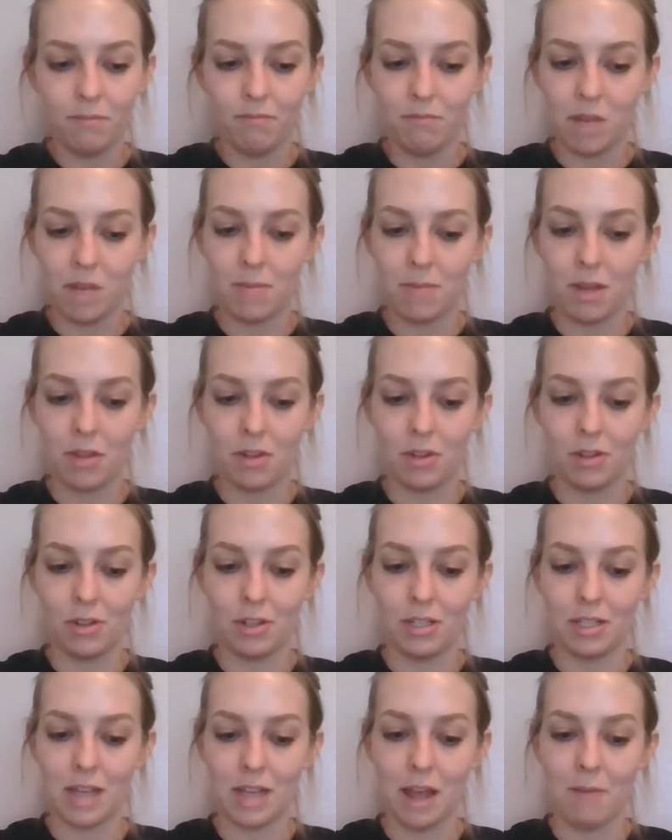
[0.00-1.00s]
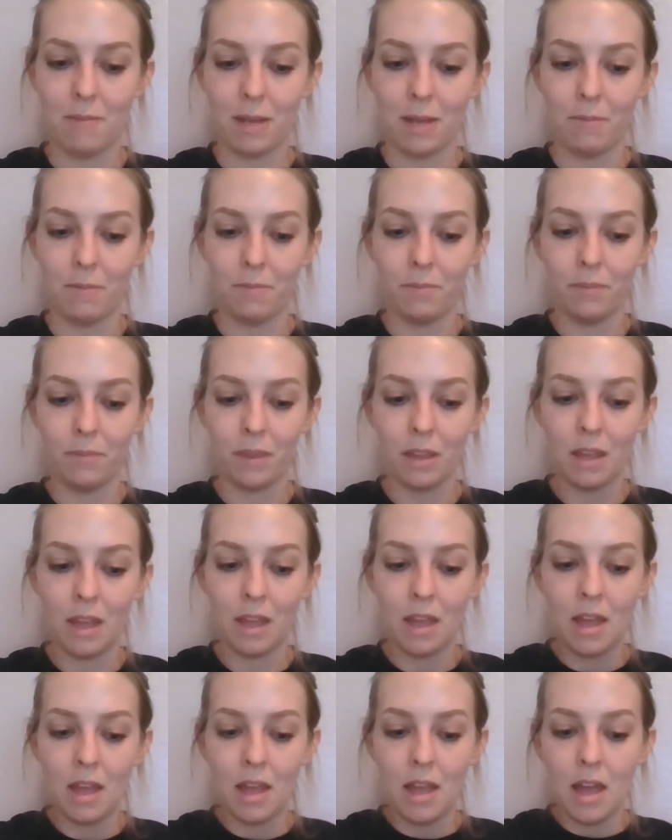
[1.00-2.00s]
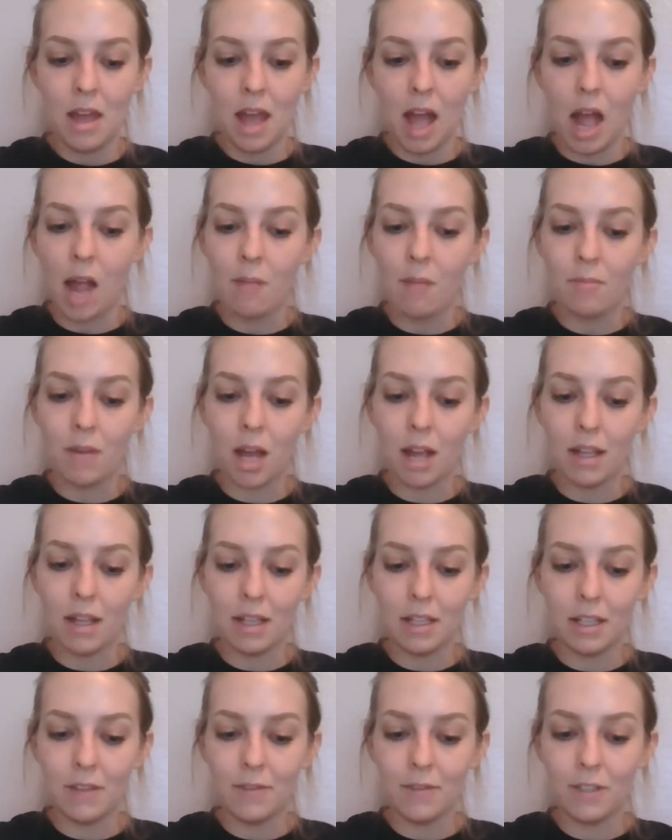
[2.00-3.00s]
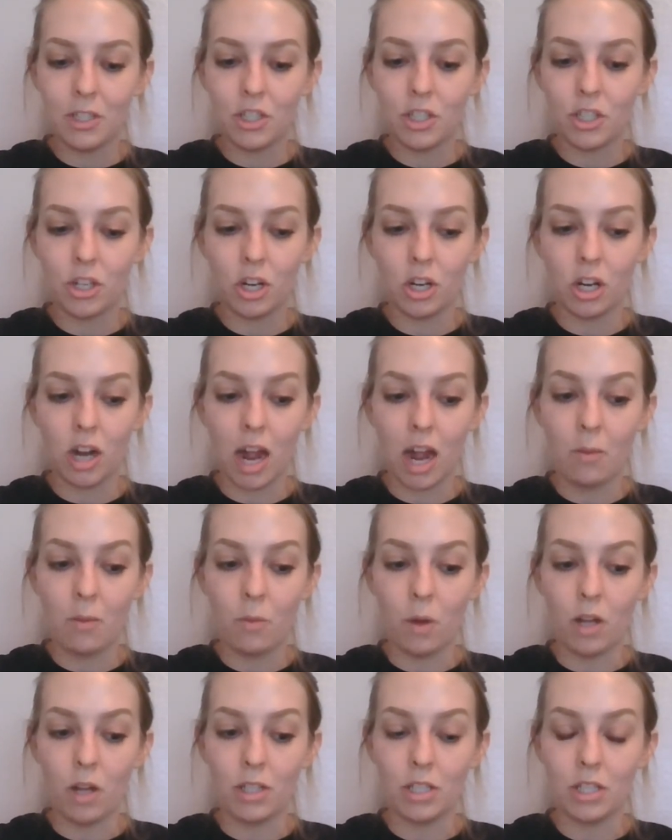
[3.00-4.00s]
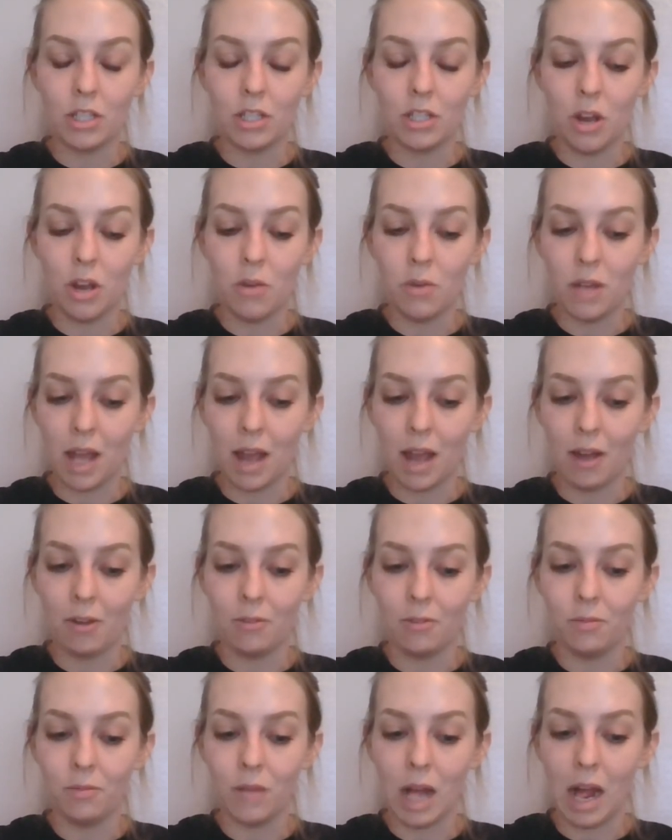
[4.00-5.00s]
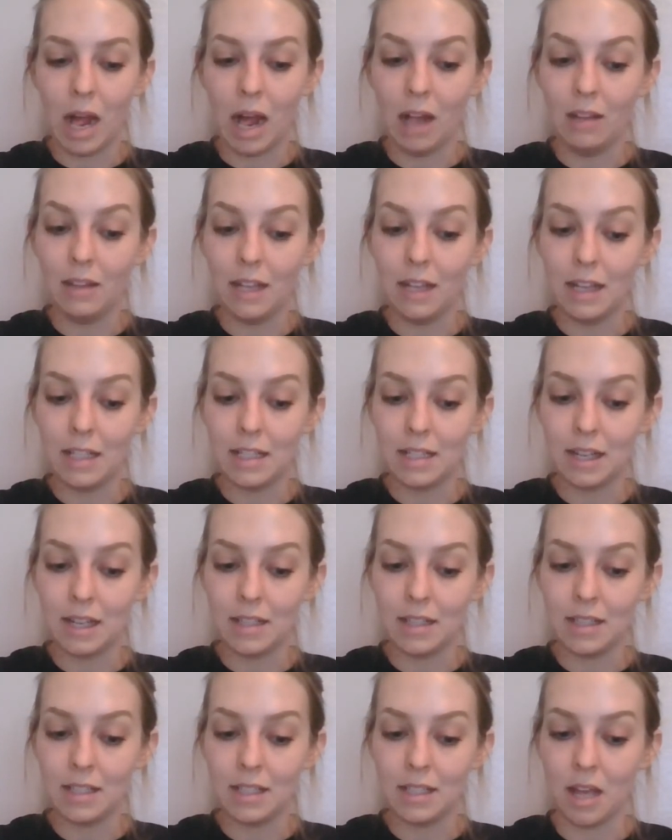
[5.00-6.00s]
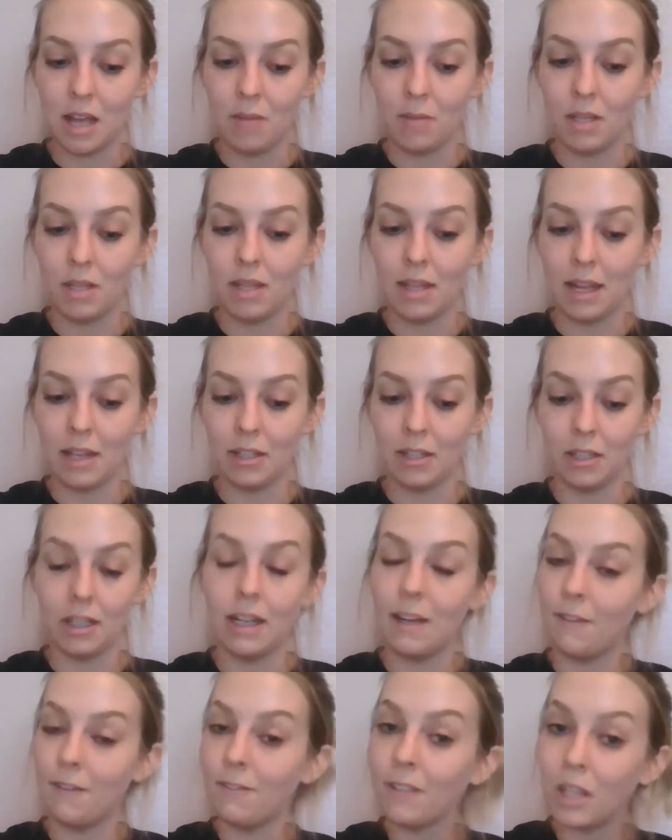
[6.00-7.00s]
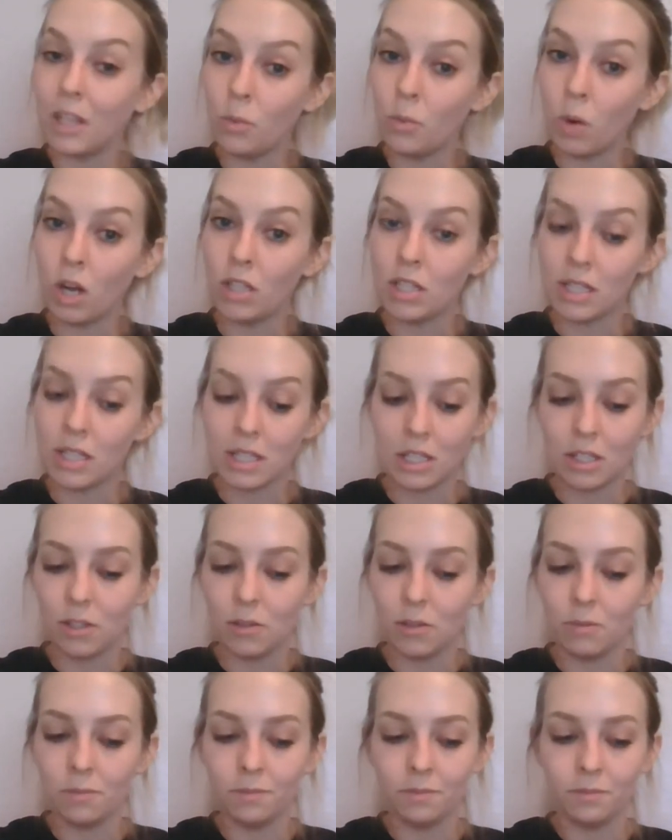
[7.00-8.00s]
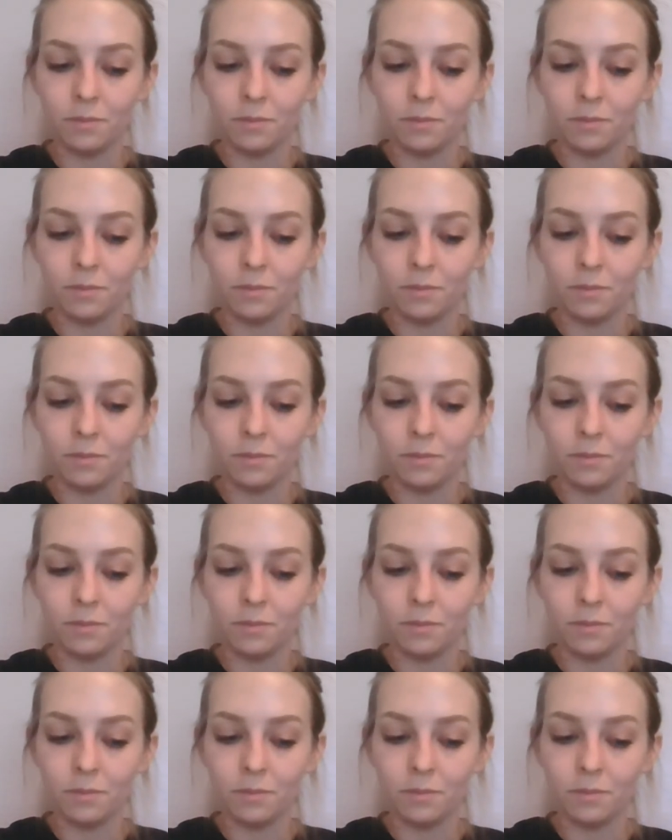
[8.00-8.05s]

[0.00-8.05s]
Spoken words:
My mother looked at me. "I'm not even sure I want to know now. I'll let Suds tell me later if he wants to."